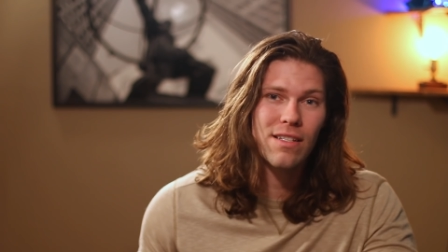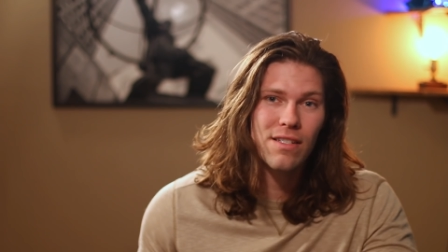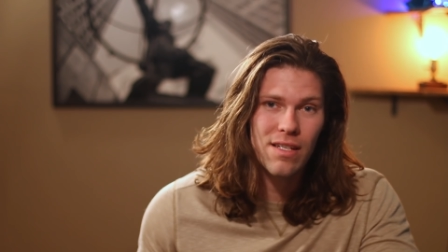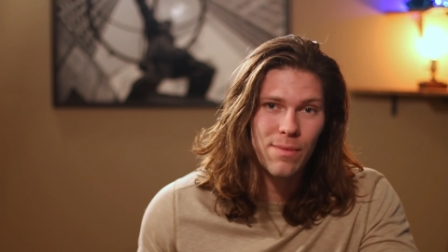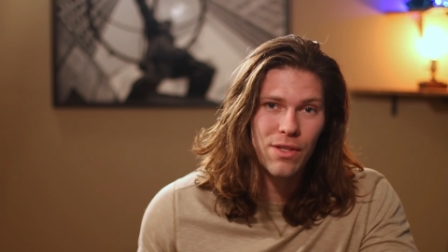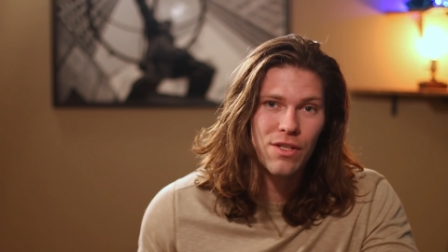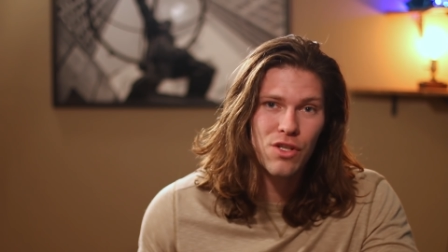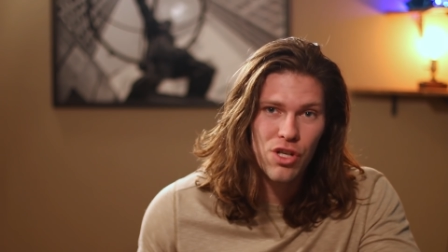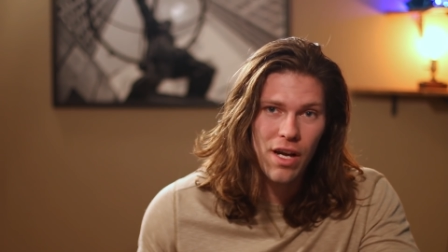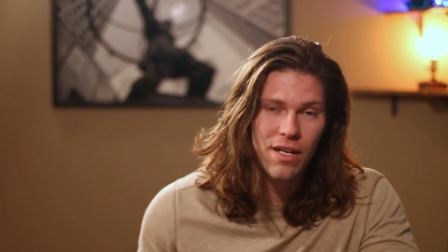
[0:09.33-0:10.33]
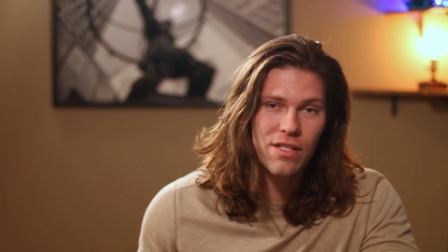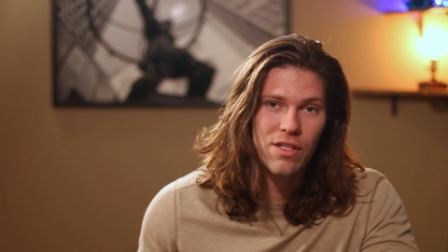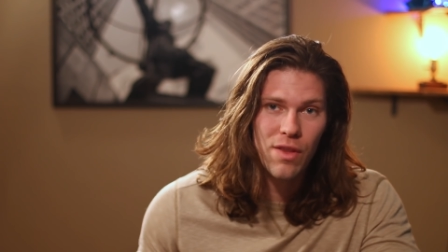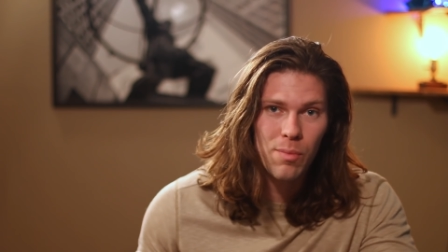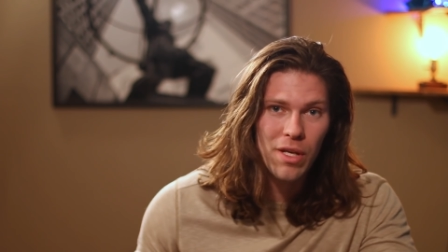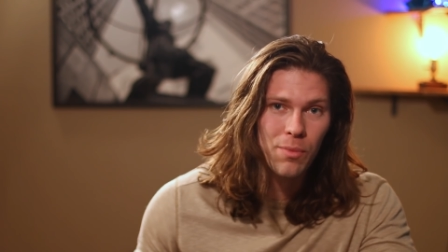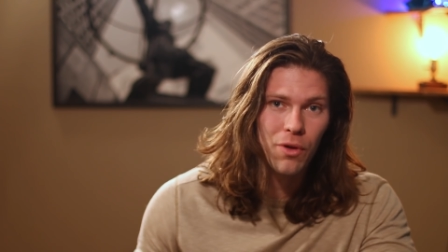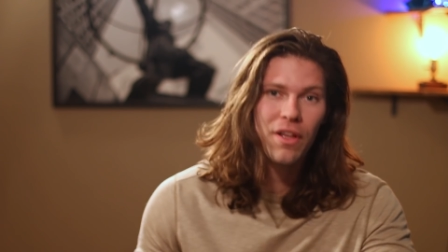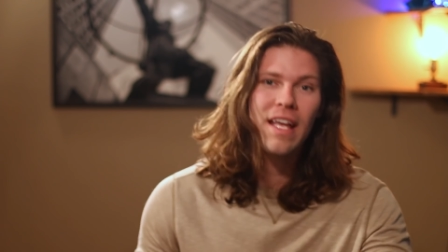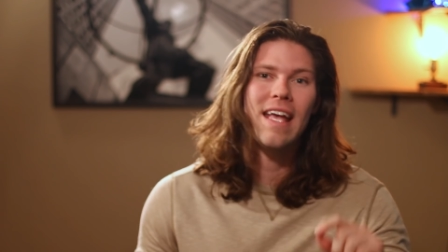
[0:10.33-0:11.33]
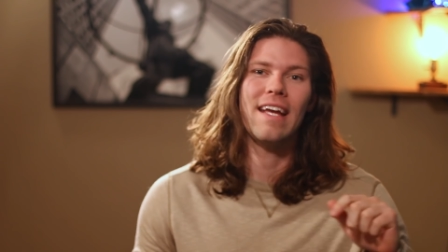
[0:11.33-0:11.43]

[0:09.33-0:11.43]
stimulus checks to the people